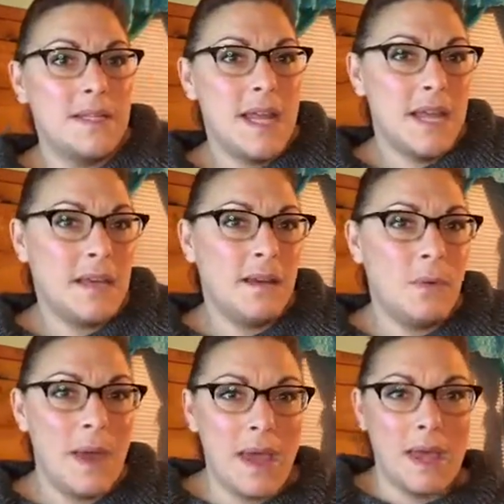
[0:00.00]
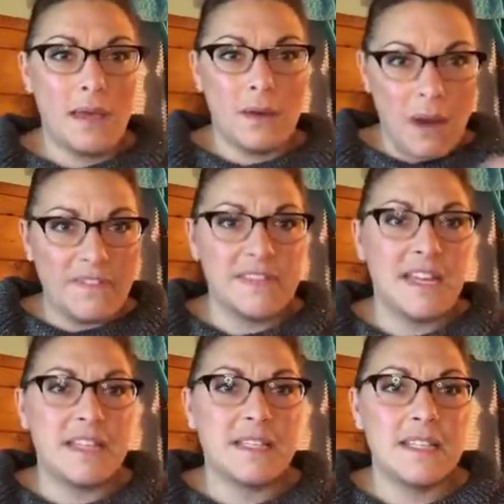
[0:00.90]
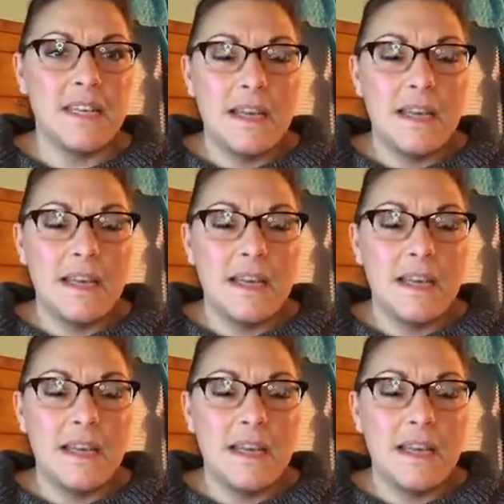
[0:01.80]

taking away coffee stains.